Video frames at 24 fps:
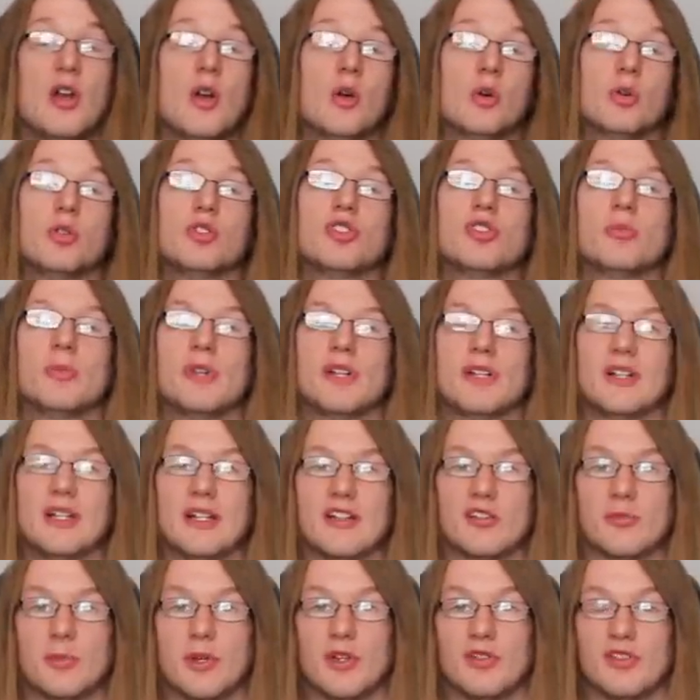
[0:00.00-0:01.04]
ultimately
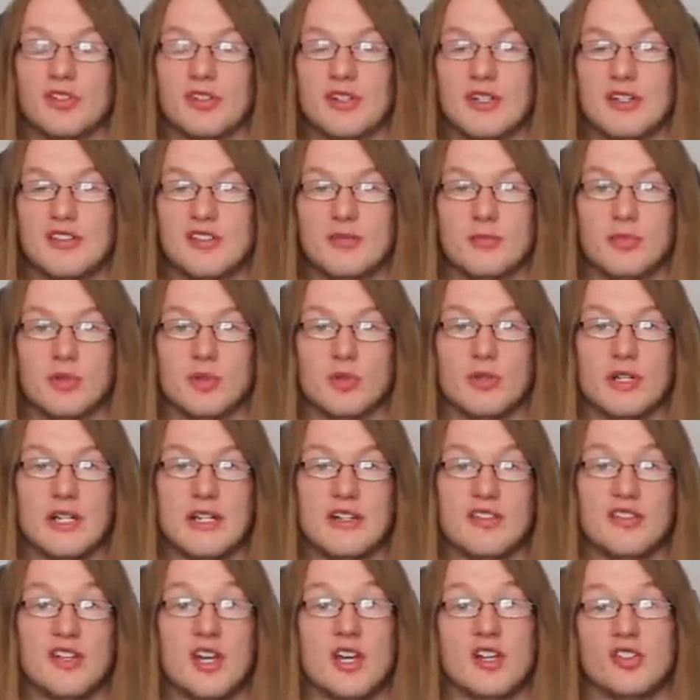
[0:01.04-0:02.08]
exposing these
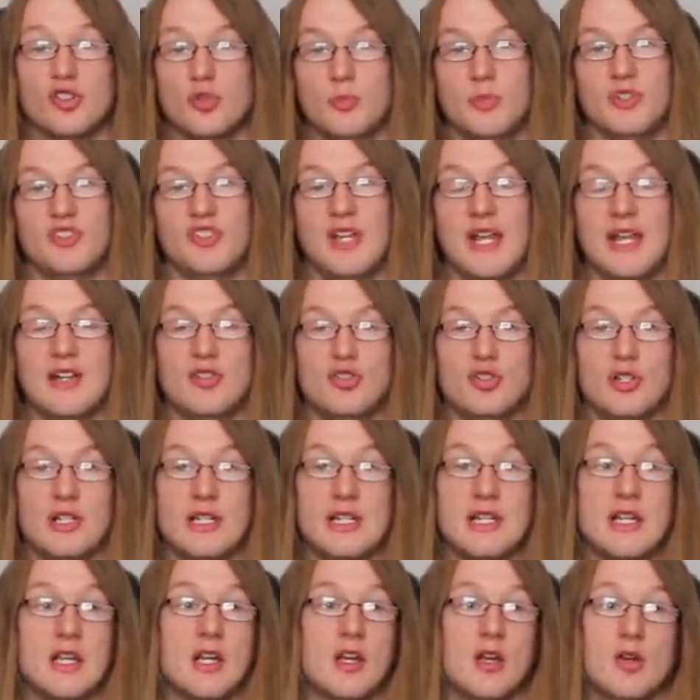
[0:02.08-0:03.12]
employees to
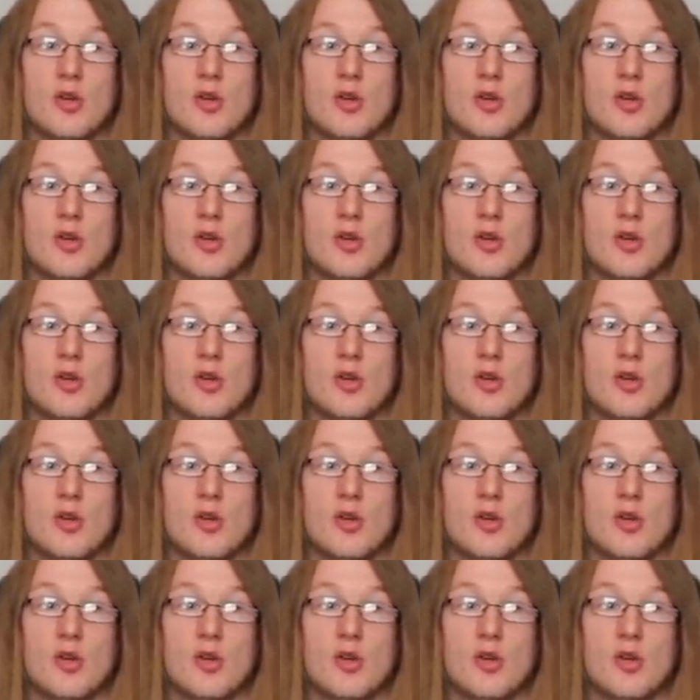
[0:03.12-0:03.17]
potentially